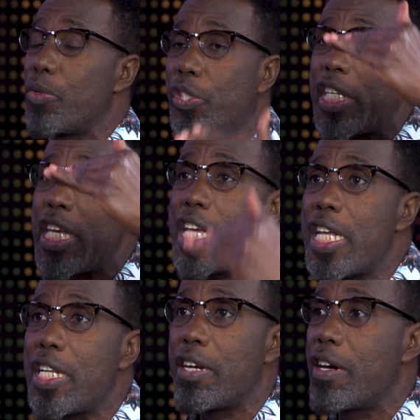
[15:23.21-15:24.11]
you see
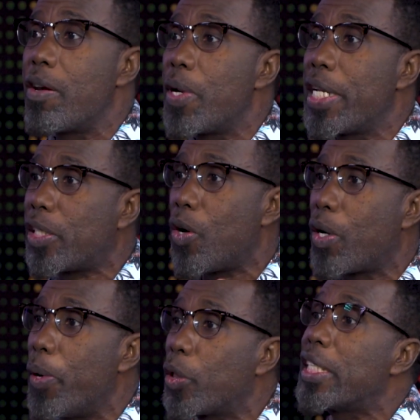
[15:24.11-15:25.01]
in there, when they
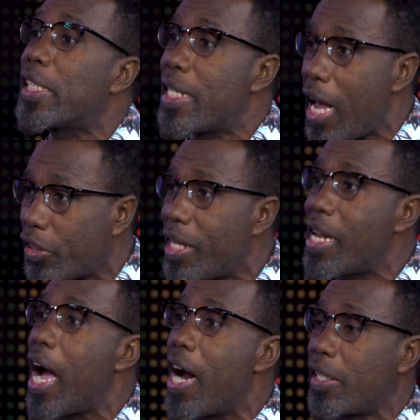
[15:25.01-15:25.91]
talk about
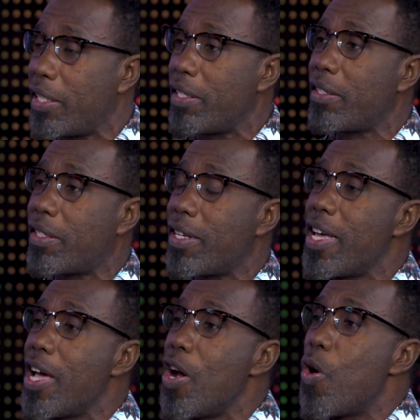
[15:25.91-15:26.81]
international artists
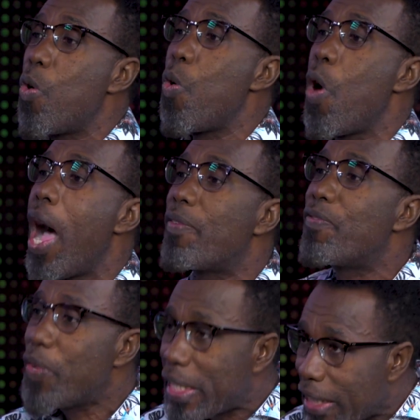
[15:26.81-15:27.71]
who have
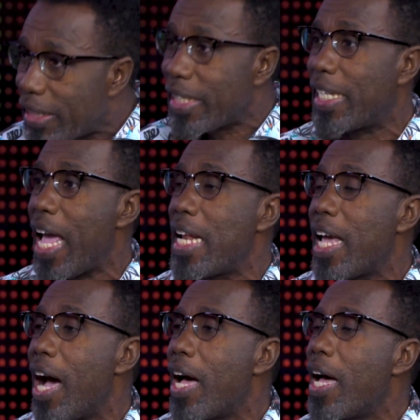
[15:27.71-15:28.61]
visited
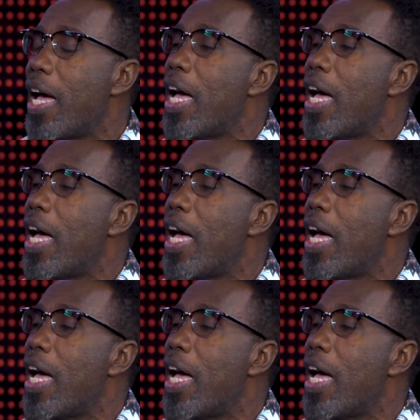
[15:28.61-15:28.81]
Kenya,